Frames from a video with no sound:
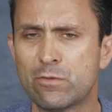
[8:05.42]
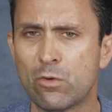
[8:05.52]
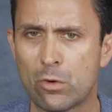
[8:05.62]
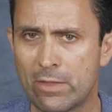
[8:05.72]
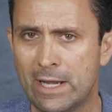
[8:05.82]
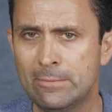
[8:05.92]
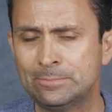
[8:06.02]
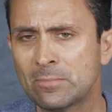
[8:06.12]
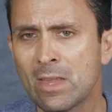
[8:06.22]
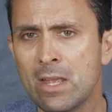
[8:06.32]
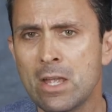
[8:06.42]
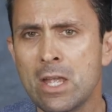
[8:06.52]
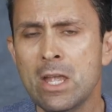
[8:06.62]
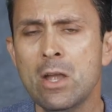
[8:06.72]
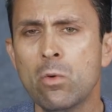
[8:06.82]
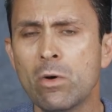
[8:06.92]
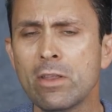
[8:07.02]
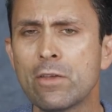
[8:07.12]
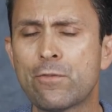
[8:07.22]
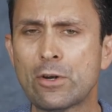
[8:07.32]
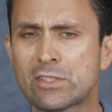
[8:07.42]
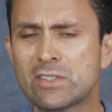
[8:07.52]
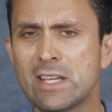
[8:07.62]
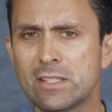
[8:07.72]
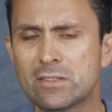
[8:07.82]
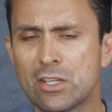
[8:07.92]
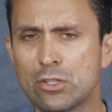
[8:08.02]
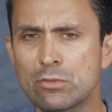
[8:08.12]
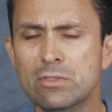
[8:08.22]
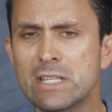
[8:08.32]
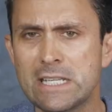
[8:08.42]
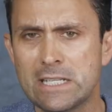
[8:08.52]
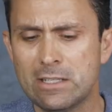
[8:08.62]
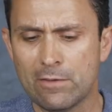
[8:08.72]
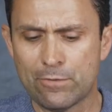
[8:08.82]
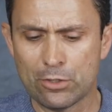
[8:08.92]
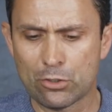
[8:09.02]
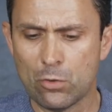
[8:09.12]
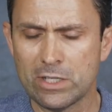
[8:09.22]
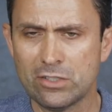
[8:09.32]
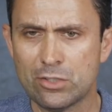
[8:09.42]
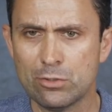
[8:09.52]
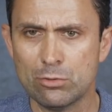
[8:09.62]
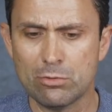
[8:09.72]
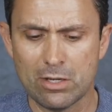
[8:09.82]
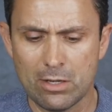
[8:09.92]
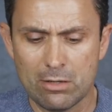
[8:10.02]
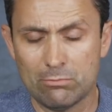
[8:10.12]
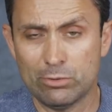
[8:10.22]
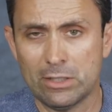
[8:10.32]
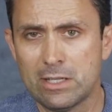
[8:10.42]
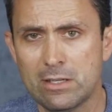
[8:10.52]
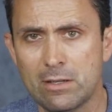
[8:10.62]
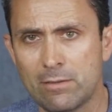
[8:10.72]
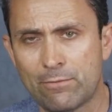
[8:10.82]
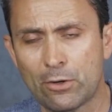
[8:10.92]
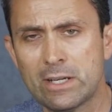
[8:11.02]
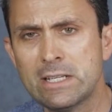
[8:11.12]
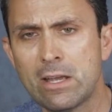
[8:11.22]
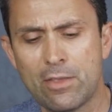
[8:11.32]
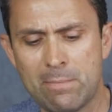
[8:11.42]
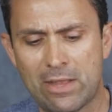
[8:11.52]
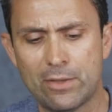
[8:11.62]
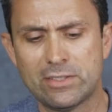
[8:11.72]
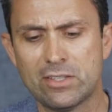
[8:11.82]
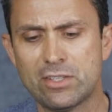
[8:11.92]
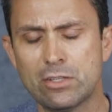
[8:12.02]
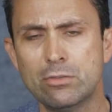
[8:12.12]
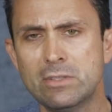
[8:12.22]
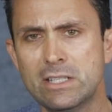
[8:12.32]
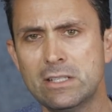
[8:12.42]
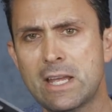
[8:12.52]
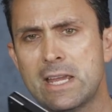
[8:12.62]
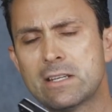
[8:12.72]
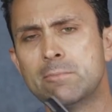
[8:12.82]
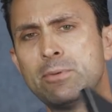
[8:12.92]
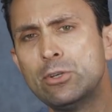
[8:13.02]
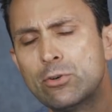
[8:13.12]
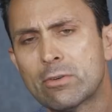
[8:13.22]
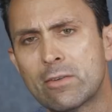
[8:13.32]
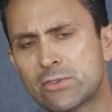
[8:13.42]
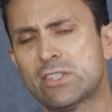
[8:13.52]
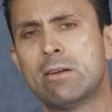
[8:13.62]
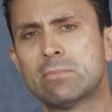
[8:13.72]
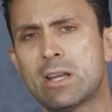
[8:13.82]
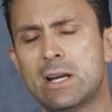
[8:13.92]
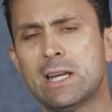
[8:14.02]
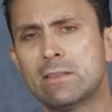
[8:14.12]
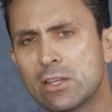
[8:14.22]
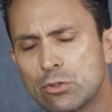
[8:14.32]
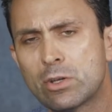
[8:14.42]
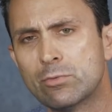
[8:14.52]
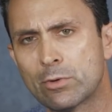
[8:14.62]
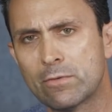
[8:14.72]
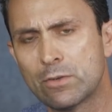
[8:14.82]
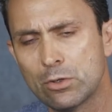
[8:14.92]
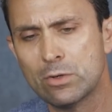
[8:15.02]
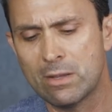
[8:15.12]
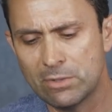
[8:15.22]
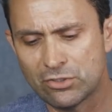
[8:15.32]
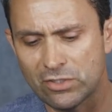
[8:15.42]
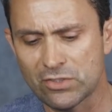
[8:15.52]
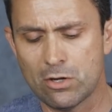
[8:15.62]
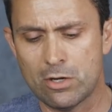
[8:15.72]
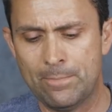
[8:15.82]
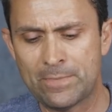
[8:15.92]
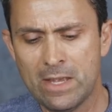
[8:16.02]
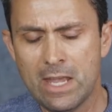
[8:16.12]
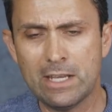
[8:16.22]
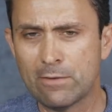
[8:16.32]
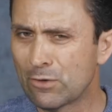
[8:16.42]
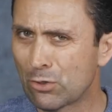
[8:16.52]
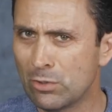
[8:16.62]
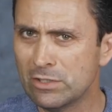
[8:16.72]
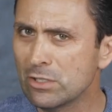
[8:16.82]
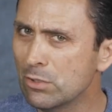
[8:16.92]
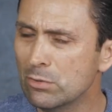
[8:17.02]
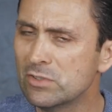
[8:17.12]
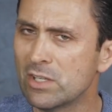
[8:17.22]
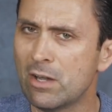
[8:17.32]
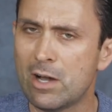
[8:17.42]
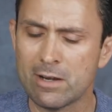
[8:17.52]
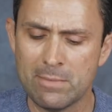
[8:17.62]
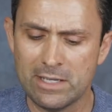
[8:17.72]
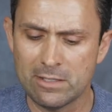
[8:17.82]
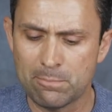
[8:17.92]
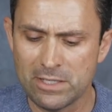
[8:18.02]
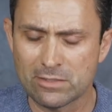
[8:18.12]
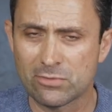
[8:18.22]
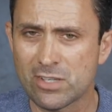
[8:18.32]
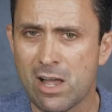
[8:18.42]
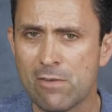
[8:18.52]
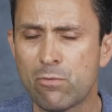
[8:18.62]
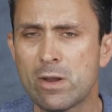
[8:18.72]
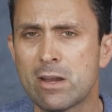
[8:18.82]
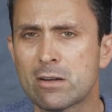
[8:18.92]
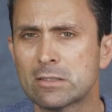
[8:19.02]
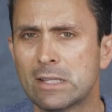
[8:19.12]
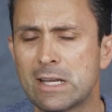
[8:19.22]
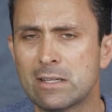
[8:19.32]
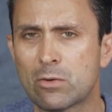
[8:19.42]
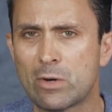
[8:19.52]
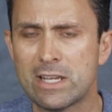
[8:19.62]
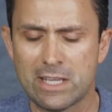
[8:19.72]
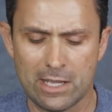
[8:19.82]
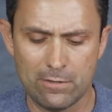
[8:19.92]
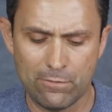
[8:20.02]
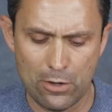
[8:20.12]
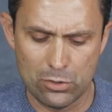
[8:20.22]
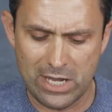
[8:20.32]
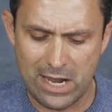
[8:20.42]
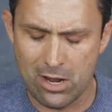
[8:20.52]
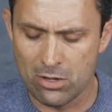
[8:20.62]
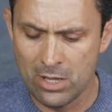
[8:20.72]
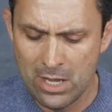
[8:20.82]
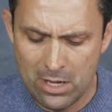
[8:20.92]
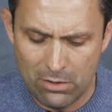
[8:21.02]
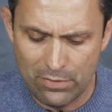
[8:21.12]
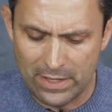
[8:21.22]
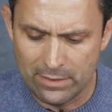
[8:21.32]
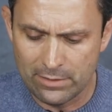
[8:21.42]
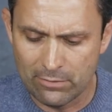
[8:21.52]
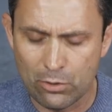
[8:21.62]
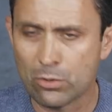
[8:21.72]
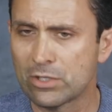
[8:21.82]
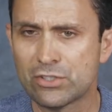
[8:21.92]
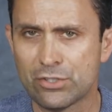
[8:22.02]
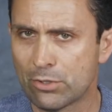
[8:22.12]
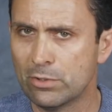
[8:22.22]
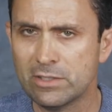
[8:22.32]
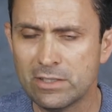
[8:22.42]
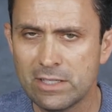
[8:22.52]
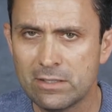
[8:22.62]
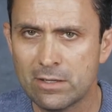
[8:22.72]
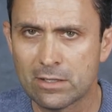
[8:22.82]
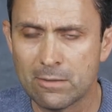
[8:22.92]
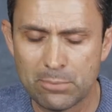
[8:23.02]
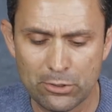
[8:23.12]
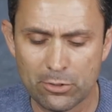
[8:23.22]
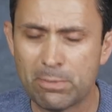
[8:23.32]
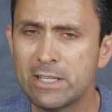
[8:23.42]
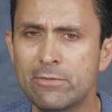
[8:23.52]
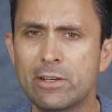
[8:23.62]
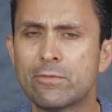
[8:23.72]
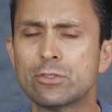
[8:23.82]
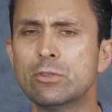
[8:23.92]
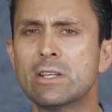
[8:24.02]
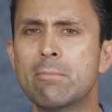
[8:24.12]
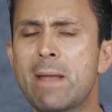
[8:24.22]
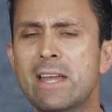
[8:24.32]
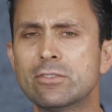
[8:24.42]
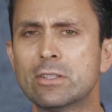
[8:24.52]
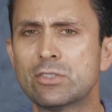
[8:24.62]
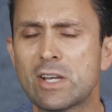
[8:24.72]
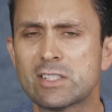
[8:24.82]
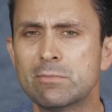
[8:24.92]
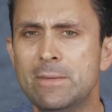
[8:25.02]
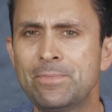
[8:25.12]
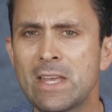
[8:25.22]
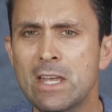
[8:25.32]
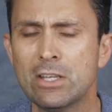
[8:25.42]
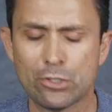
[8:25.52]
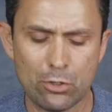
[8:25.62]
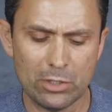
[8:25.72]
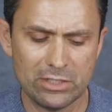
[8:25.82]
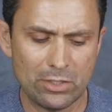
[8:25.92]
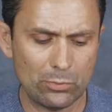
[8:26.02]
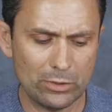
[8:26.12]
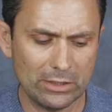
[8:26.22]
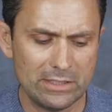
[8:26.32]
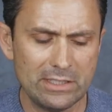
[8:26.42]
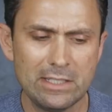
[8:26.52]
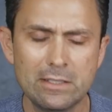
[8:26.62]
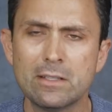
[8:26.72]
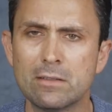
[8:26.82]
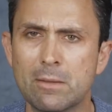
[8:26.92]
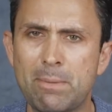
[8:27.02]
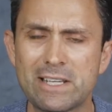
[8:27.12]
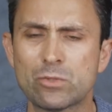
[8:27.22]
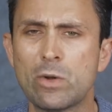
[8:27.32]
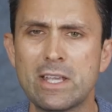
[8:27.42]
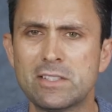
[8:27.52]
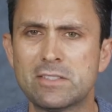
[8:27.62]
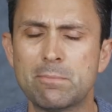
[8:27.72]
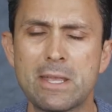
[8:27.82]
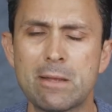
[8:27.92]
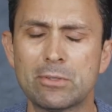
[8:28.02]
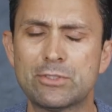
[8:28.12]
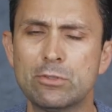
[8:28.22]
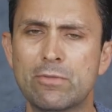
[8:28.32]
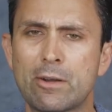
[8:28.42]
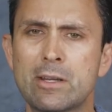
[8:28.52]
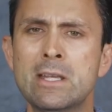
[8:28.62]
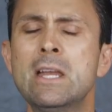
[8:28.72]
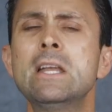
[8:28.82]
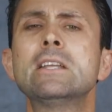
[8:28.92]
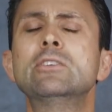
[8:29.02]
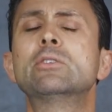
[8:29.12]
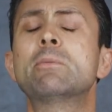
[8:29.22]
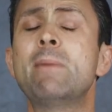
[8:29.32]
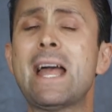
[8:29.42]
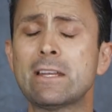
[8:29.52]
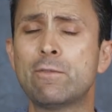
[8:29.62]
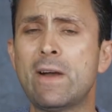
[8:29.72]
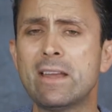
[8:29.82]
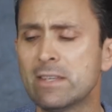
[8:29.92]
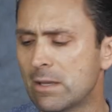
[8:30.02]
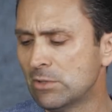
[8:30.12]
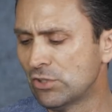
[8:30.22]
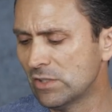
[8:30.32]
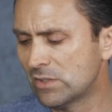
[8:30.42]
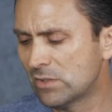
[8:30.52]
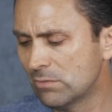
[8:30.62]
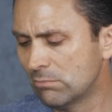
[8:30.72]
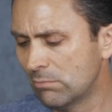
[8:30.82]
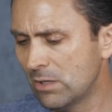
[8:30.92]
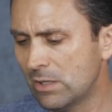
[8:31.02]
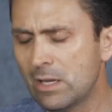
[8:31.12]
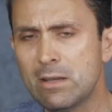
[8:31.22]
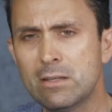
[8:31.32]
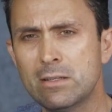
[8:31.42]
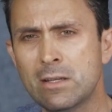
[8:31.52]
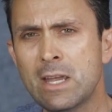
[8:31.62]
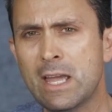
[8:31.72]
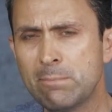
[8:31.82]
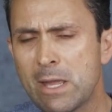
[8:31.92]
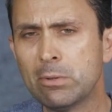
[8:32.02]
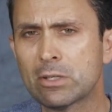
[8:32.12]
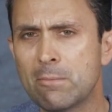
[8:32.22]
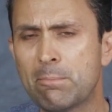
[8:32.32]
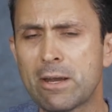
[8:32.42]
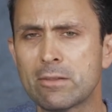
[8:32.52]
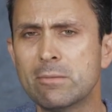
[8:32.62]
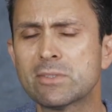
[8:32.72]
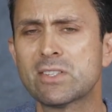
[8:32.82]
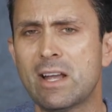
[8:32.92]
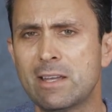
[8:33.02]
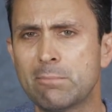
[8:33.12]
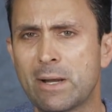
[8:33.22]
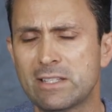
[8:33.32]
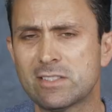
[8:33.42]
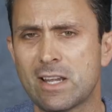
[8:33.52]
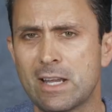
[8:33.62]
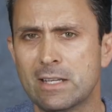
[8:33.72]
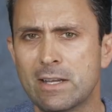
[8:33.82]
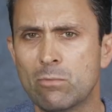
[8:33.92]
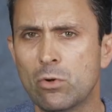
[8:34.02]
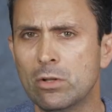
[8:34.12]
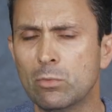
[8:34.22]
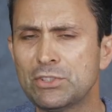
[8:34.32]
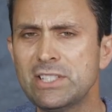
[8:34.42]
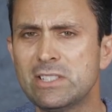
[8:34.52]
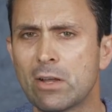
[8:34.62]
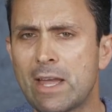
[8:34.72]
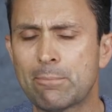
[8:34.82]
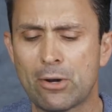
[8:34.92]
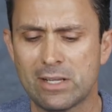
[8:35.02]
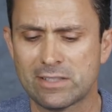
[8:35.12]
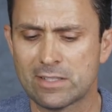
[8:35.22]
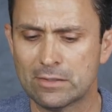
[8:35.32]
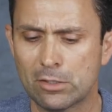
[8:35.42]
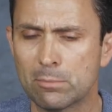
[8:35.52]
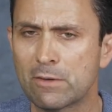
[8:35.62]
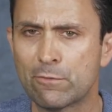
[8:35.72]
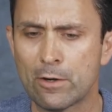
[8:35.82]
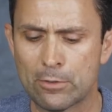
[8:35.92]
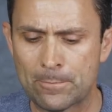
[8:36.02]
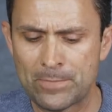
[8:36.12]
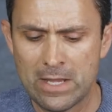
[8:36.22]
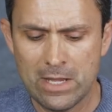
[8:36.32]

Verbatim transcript: for that. One of the first things that you need if you're going to, really for any of the methods, is that you need a computer of some kind that you can review images on. And if you're going to use an automated piece of software like Reikan FoCal, then of course you're going to need a computer. But even if you're doing a manual adjustment, you're going to really need, the best way is to be able to to magnify the images and be able to compare them side by side. And we'll detail that process a little bit further.